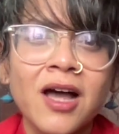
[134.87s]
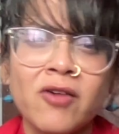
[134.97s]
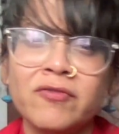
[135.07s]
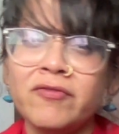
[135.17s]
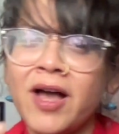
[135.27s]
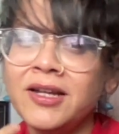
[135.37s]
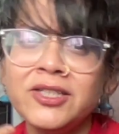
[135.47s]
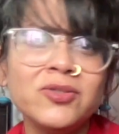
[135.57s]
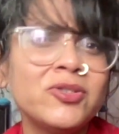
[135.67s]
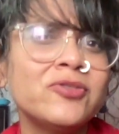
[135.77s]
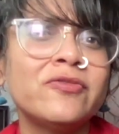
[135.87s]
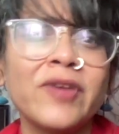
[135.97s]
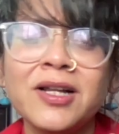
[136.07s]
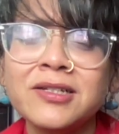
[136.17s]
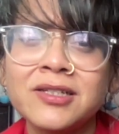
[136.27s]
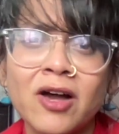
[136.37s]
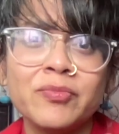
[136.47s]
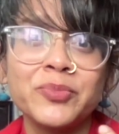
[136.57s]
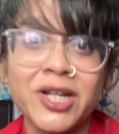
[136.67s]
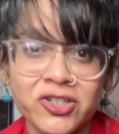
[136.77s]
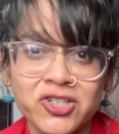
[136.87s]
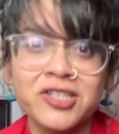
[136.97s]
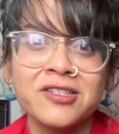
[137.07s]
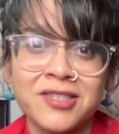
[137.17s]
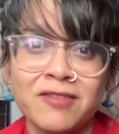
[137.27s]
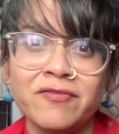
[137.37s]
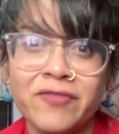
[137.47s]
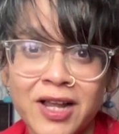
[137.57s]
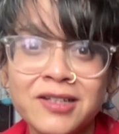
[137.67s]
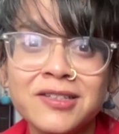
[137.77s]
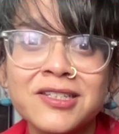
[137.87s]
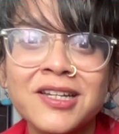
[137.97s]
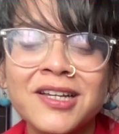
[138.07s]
how valued you felt and how precious that felt?